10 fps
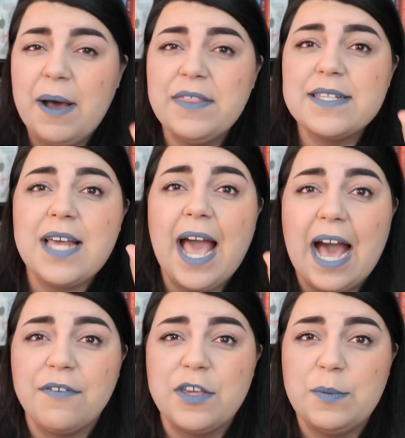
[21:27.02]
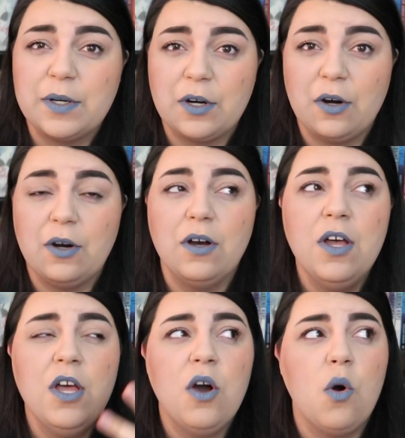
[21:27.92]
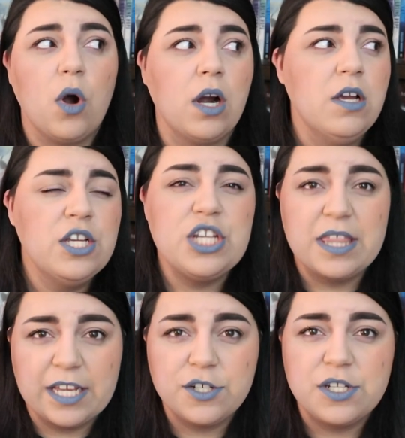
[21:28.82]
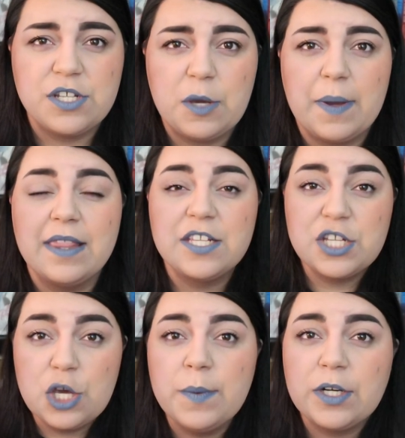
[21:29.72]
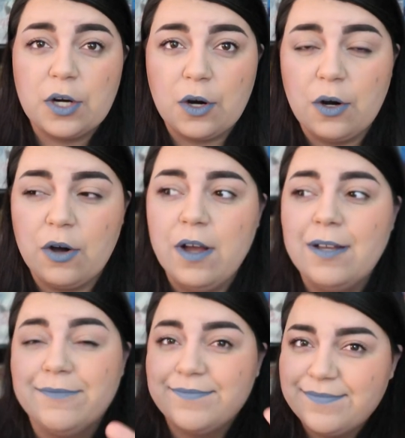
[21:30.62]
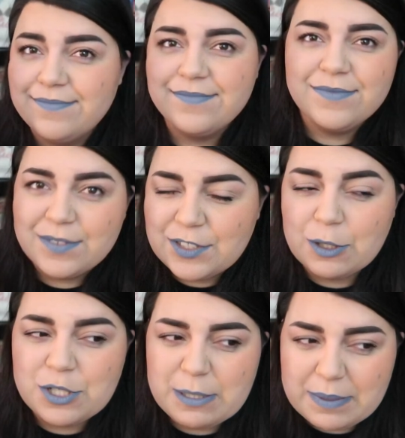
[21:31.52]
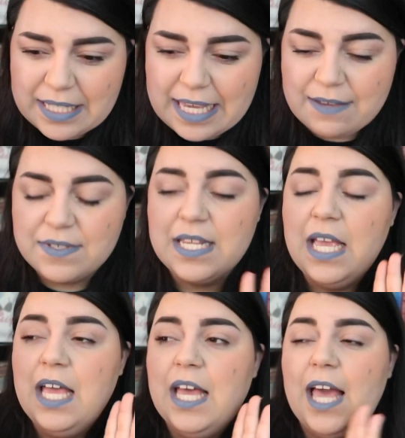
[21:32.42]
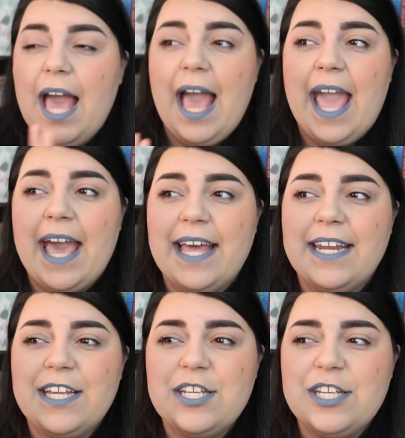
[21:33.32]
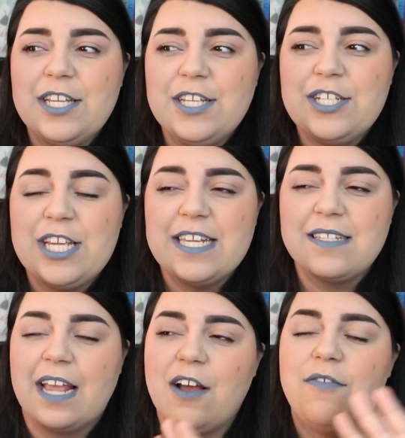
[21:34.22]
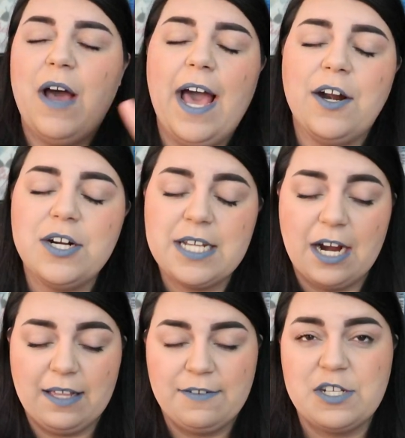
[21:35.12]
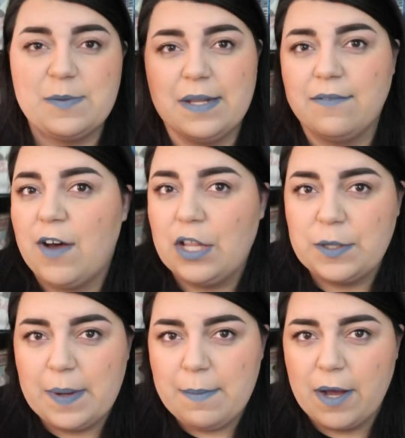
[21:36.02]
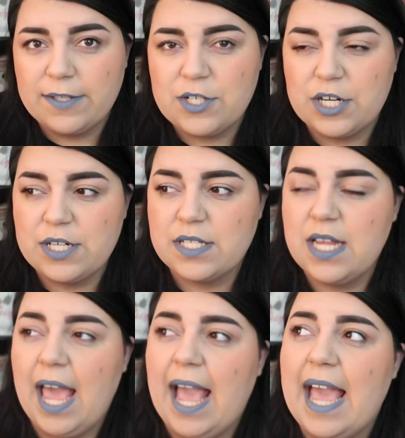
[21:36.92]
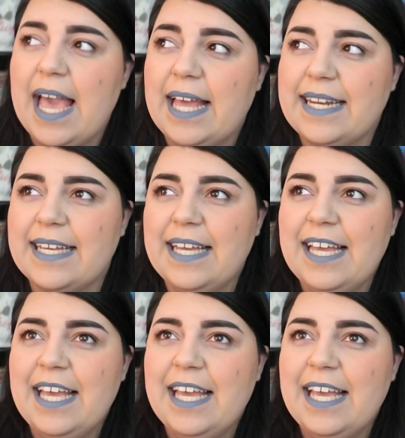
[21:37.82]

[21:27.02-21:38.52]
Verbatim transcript: about this half-human girl, or she thinks she's human, this human girl, so she believes, and she is like, had her entire life, she's been followed by monsters and